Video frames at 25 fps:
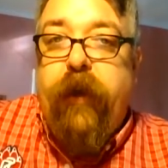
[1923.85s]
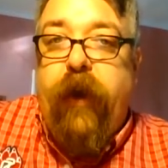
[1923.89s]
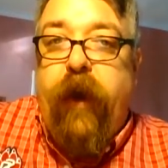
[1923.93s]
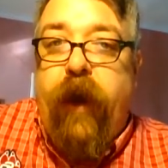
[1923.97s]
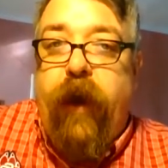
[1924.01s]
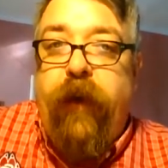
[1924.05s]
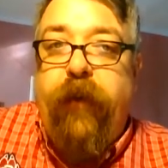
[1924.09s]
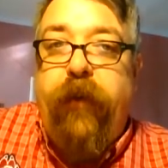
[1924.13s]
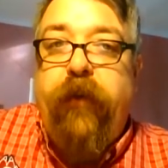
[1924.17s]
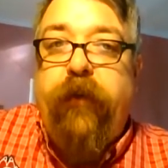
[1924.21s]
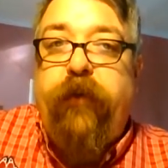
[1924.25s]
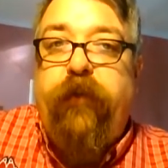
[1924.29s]

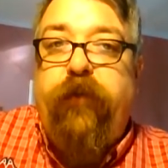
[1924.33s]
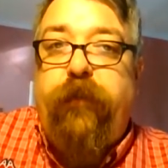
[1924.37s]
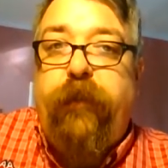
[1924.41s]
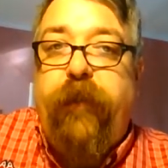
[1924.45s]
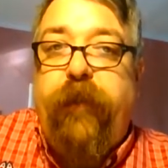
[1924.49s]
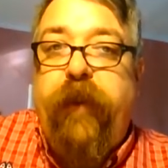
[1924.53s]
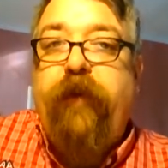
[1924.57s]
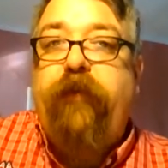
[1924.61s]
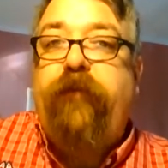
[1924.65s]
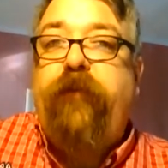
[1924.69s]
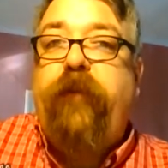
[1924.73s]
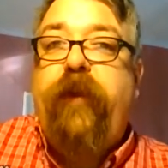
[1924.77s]
Other
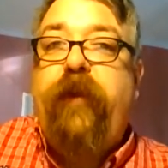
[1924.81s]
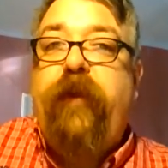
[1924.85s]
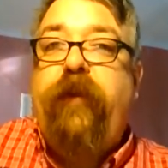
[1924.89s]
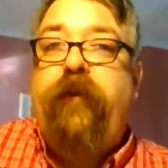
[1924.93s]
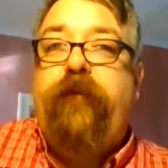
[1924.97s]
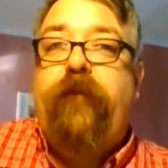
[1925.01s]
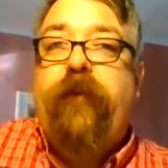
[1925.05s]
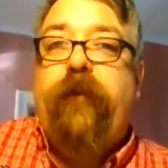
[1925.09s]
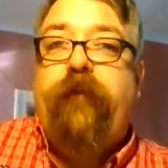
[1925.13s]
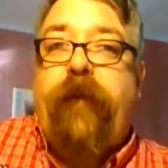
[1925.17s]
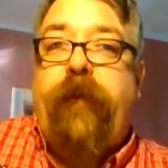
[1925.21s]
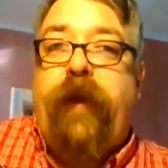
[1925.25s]

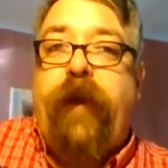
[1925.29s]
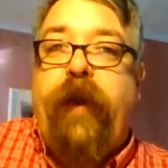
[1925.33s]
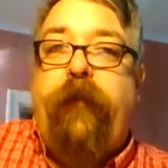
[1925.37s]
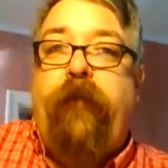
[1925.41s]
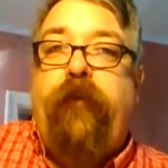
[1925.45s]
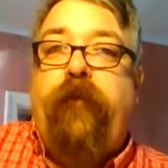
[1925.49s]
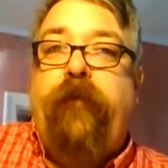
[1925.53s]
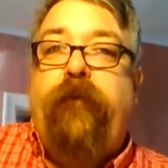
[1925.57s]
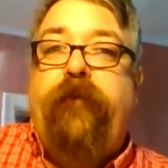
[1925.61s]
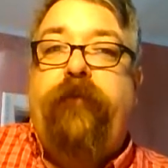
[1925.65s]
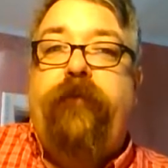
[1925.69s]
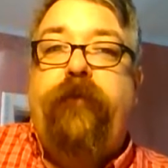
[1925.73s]
species of
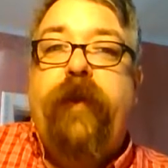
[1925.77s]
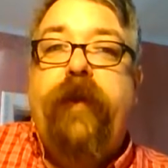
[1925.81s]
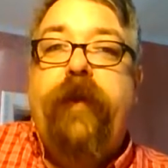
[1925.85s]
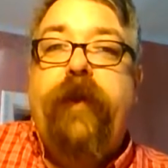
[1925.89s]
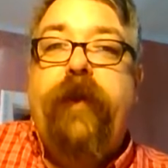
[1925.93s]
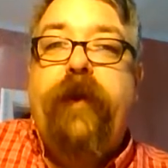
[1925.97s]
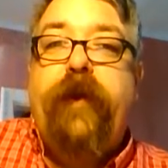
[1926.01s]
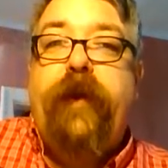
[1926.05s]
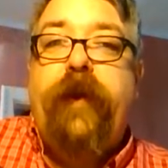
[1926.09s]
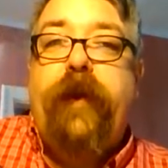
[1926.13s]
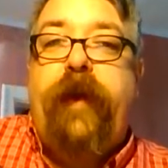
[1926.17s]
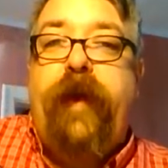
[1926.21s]
animals
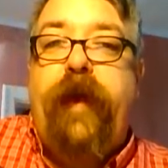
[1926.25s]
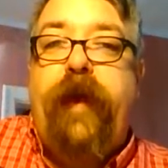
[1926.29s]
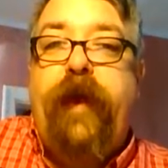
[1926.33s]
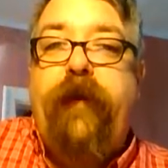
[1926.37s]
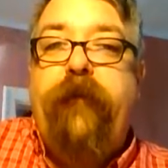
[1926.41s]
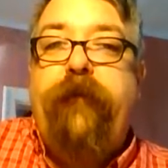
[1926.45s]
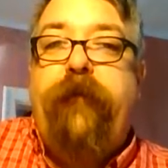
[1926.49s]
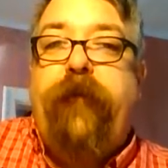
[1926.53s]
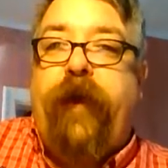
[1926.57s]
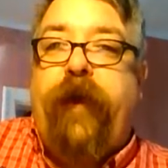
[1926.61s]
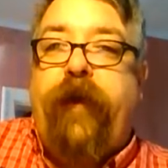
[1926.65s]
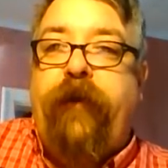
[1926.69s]

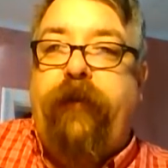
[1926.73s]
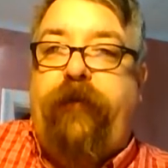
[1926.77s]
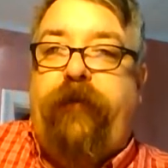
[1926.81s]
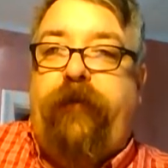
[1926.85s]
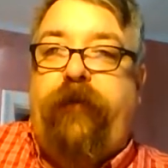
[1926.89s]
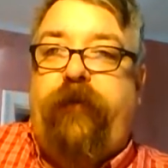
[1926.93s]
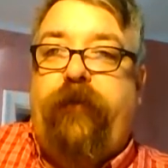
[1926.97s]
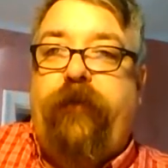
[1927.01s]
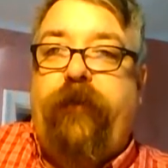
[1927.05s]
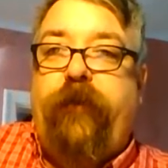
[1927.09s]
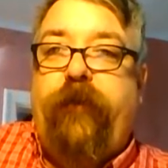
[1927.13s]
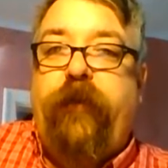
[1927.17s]
give
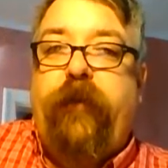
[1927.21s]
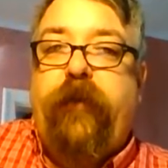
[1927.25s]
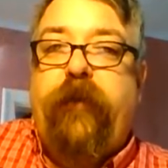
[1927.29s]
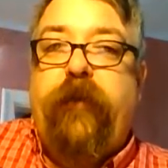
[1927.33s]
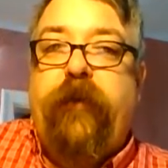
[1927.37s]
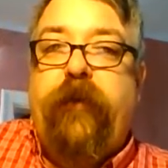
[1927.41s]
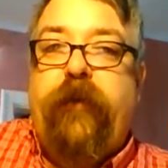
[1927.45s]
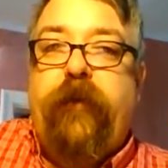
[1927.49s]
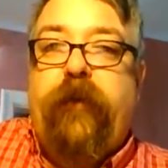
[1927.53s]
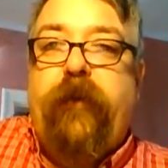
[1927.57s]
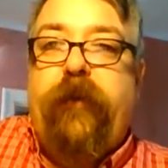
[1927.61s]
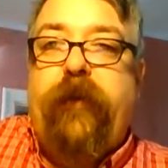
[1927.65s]
us
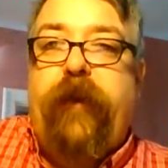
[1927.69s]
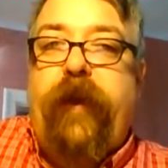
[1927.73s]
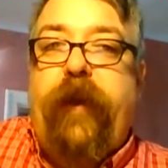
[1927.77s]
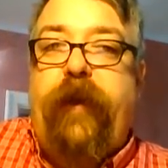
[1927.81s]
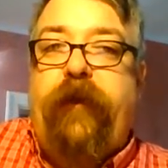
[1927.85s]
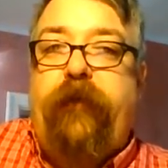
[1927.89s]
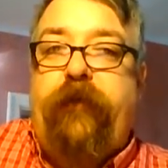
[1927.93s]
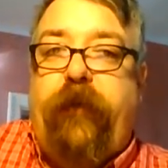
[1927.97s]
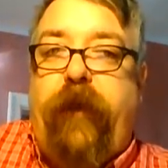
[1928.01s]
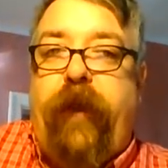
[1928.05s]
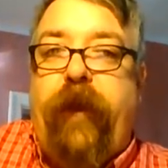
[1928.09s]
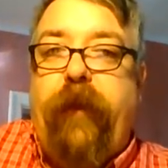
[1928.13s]

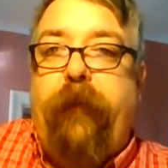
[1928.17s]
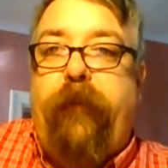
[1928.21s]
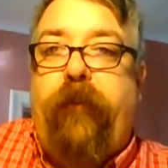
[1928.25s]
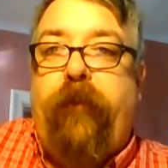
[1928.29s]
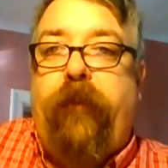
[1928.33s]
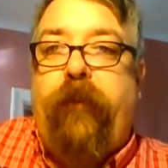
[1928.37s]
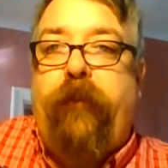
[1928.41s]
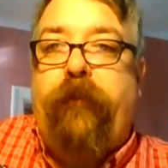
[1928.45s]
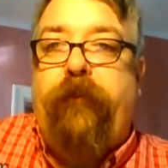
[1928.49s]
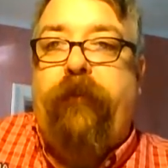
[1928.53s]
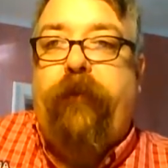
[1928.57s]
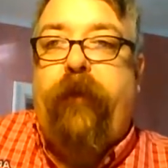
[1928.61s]

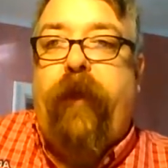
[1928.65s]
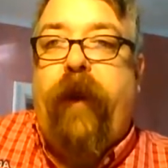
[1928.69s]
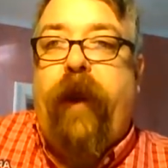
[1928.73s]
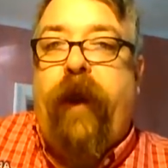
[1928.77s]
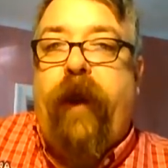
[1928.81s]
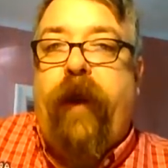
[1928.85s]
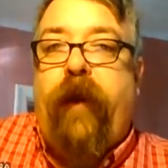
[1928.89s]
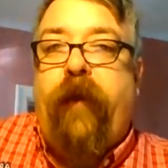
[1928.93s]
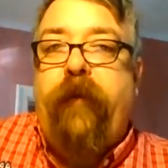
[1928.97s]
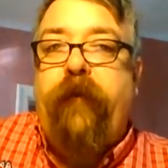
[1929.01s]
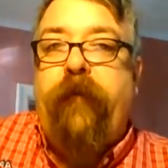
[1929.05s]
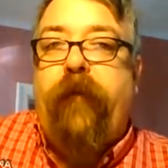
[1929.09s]
examples
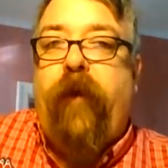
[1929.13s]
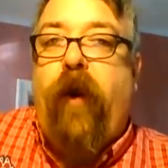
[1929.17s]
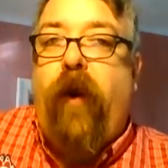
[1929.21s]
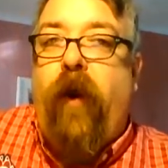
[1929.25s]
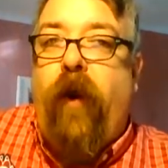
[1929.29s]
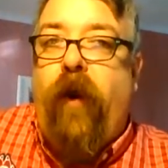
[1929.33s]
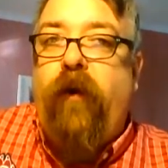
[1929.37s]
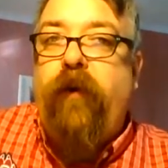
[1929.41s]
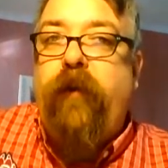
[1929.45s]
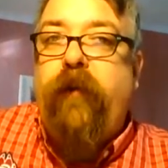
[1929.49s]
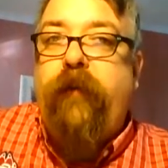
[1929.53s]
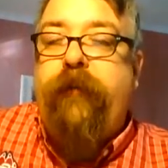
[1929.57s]
of
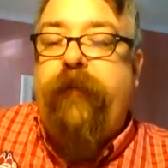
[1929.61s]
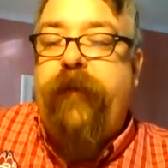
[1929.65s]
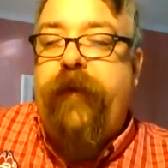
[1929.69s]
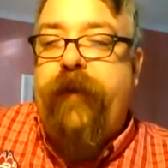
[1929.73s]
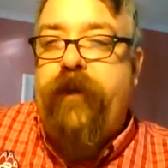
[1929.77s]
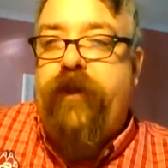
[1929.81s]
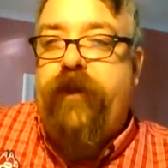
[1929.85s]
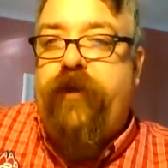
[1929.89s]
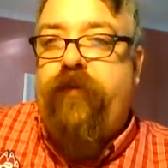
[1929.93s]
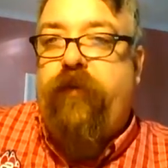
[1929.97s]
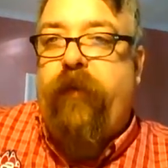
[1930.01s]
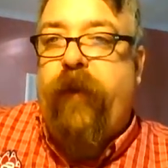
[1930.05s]
all of
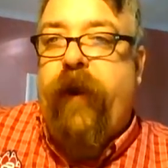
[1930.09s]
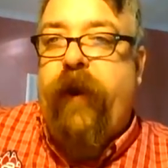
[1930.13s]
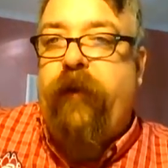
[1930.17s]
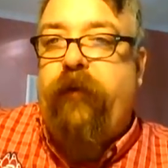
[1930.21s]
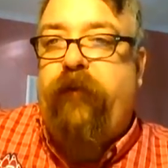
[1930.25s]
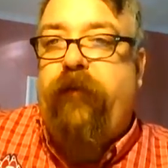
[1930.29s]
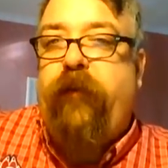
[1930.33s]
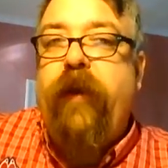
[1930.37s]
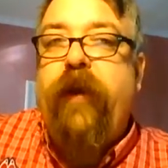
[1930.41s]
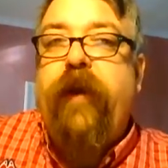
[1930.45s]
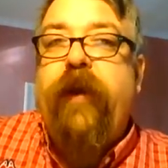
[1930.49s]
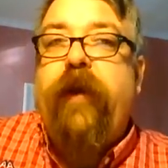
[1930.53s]
these
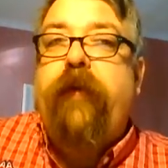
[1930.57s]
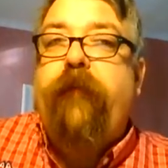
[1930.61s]
traits.